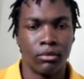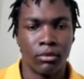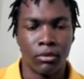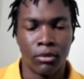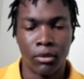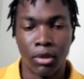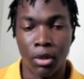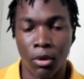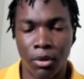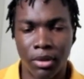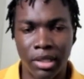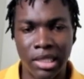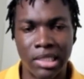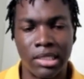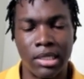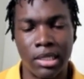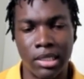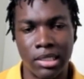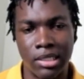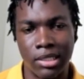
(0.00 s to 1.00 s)
Now,
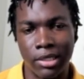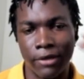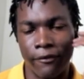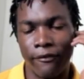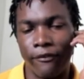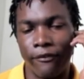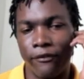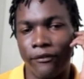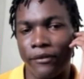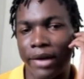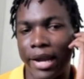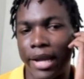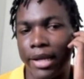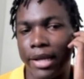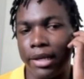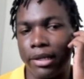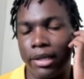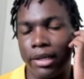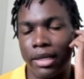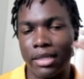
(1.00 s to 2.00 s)
this is the
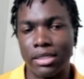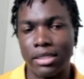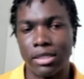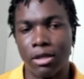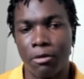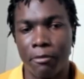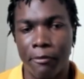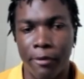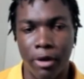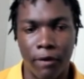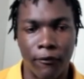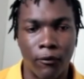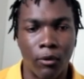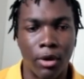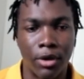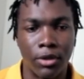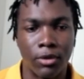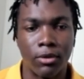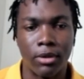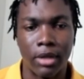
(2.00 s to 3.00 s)
final example of
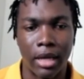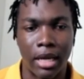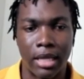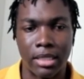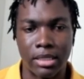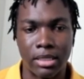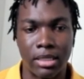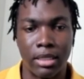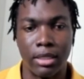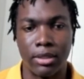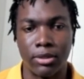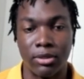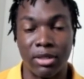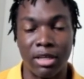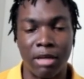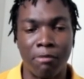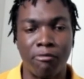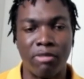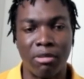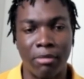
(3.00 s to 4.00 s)
what you guys need to
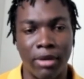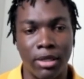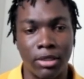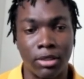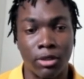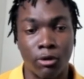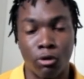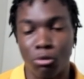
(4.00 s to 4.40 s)
implement.